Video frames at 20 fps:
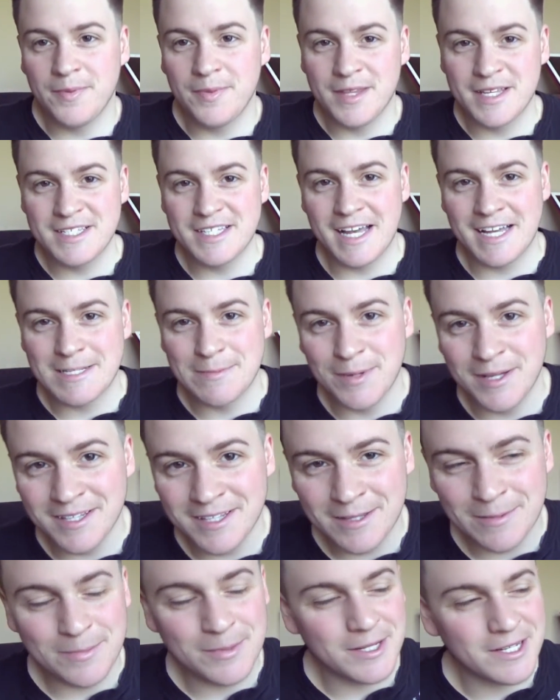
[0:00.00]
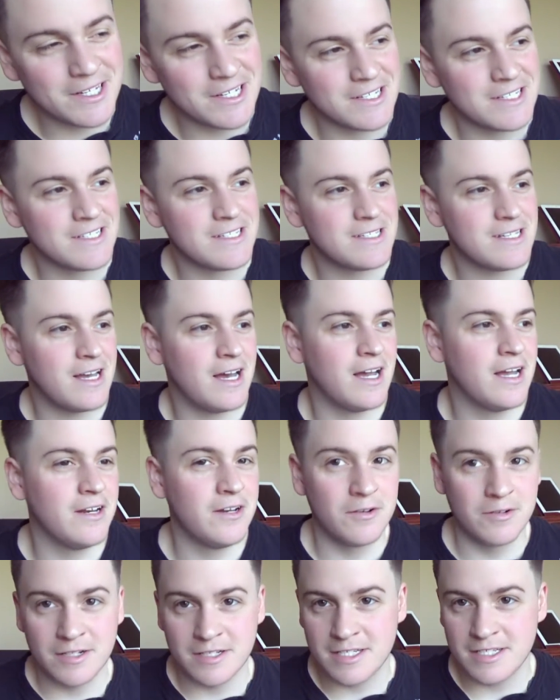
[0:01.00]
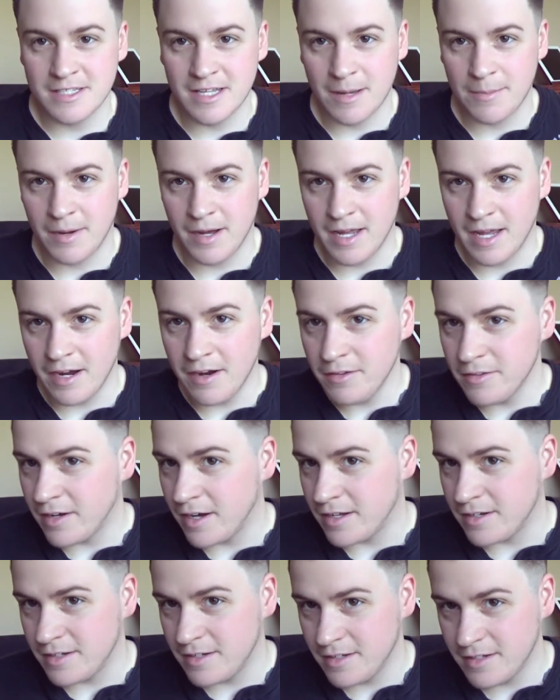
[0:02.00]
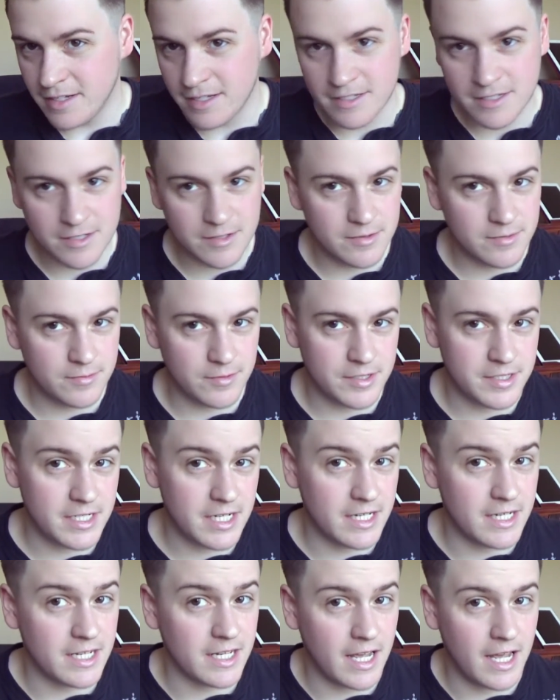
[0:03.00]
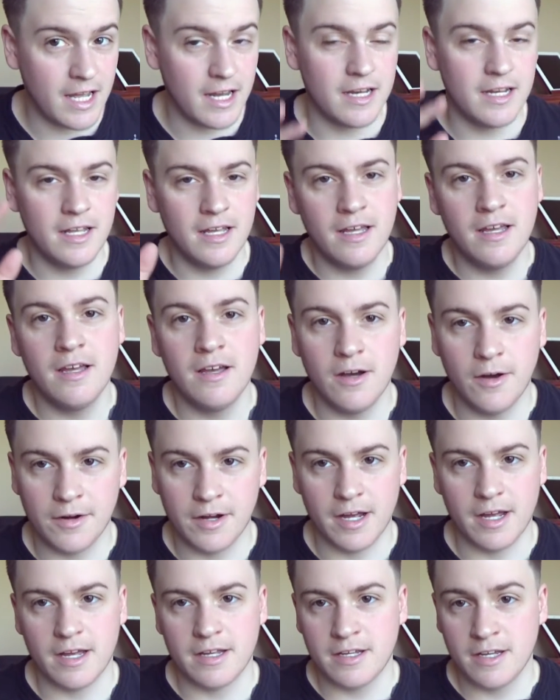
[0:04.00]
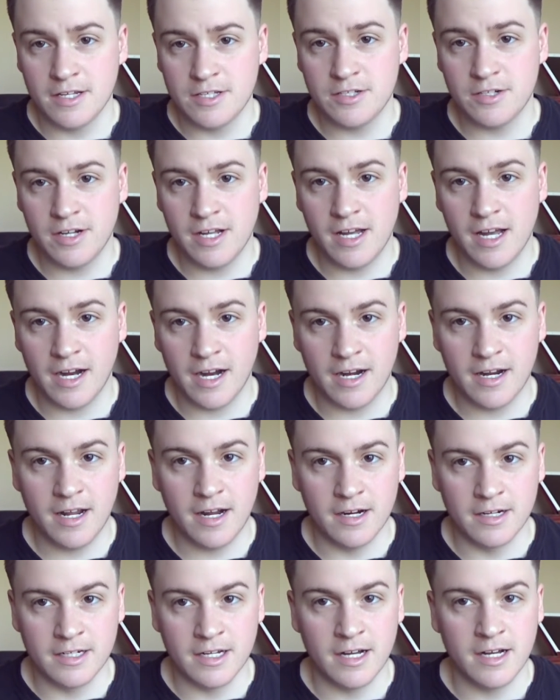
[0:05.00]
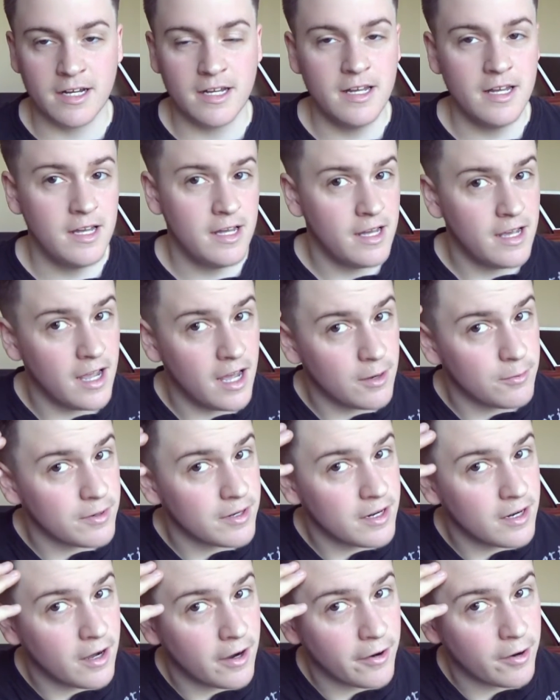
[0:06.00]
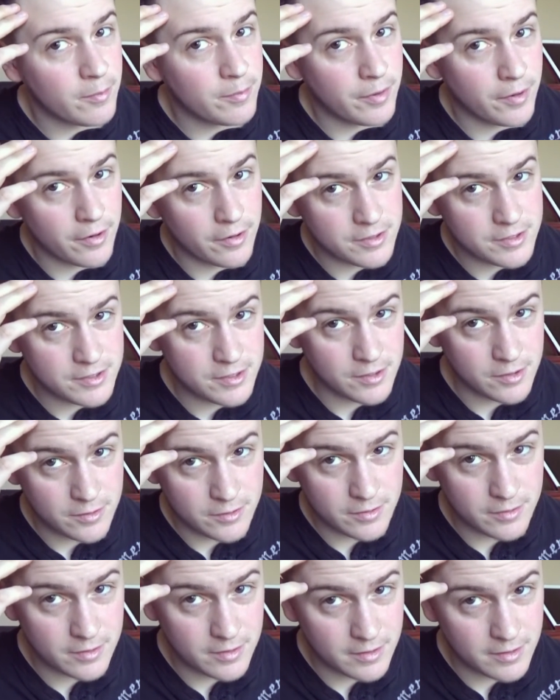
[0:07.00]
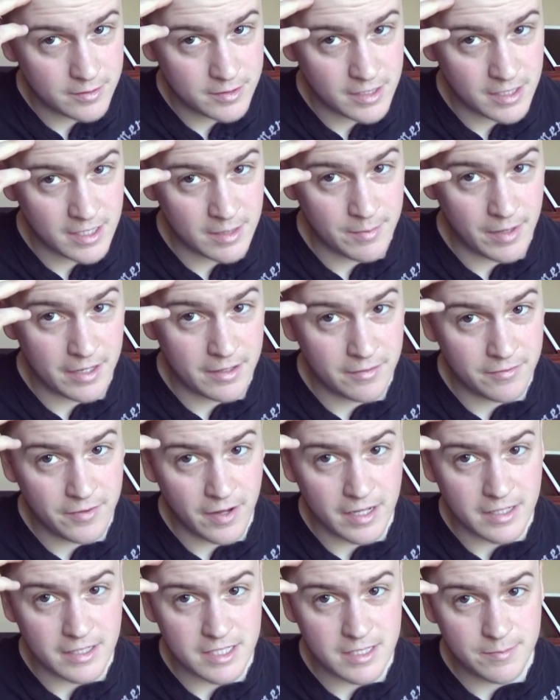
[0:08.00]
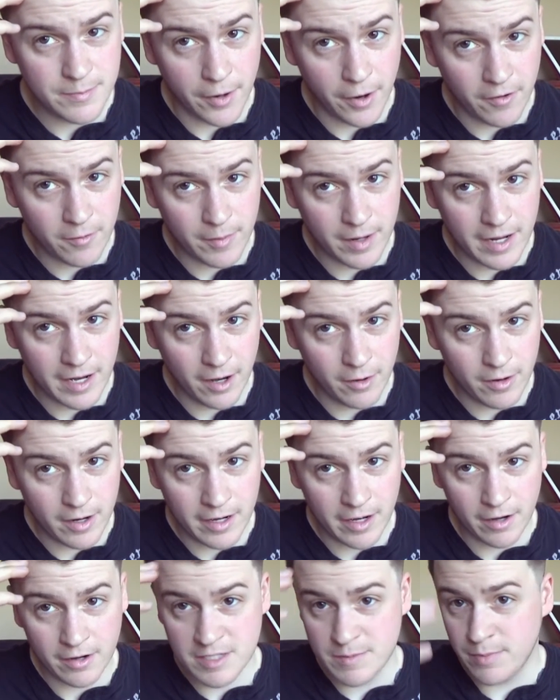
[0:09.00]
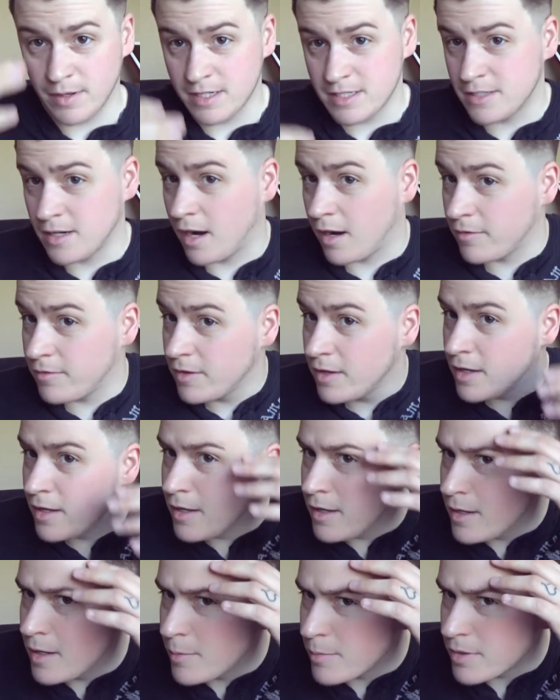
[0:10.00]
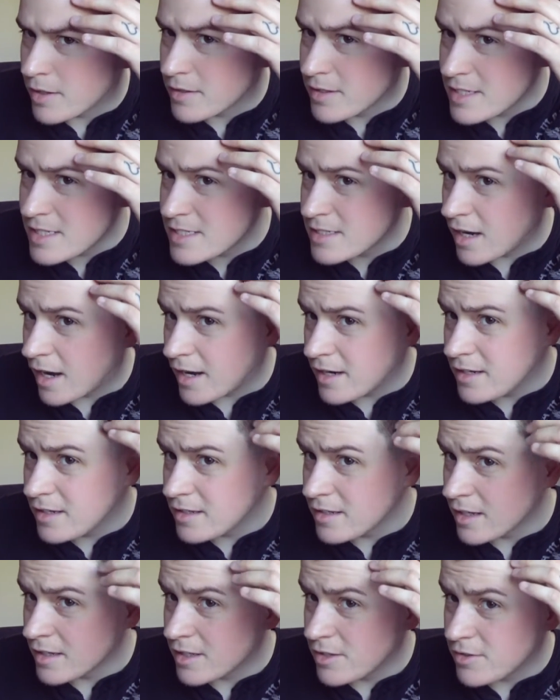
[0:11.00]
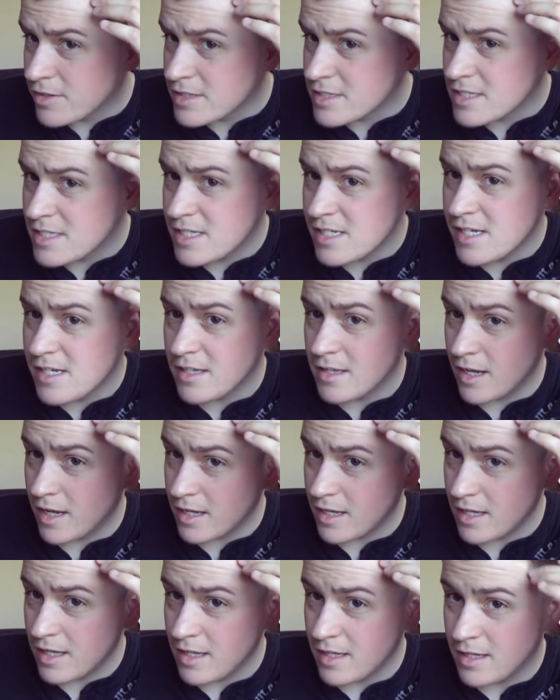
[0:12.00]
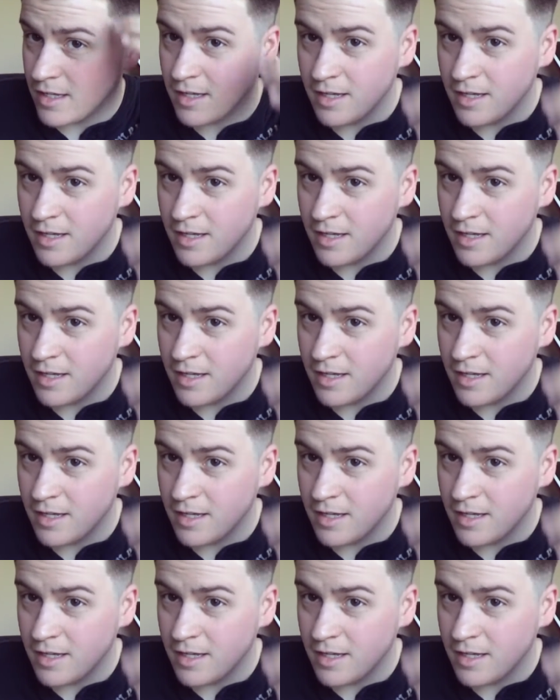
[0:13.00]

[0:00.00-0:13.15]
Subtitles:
this last month, because I noticed that my hairline is receding. And okay, yesterday I got a haircut and we did a hard part, so in my defense, part of my hair right here is buzzed off. But on this side, like, you can see, like,